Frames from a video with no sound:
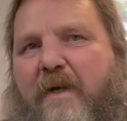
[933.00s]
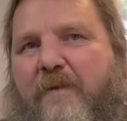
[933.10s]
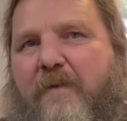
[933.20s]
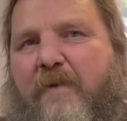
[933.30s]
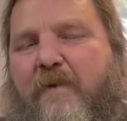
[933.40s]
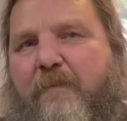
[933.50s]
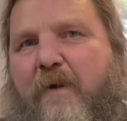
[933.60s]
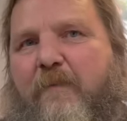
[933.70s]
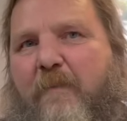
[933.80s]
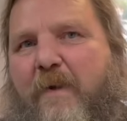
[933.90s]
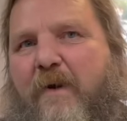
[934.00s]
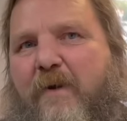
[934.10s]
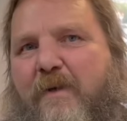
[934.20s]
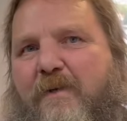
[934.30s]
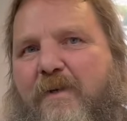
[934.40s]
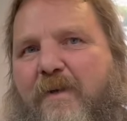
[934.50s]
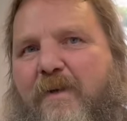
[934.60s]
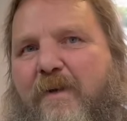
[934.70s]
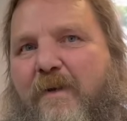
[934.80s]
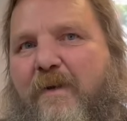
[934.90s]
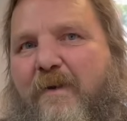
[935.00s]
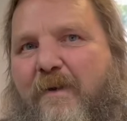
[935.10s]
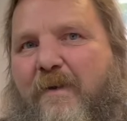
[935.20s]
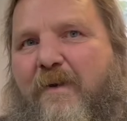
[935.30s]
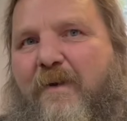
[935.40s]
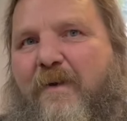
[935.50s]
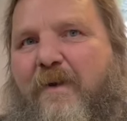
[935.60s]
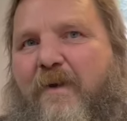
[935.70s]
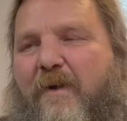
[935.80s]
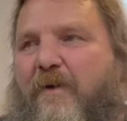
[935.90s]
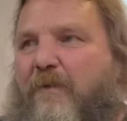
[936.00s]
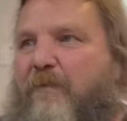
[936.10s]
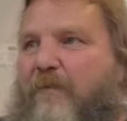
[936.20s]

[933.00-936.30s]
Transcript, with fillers: nothing compared to my parents. Yeah, my, our parents were pretty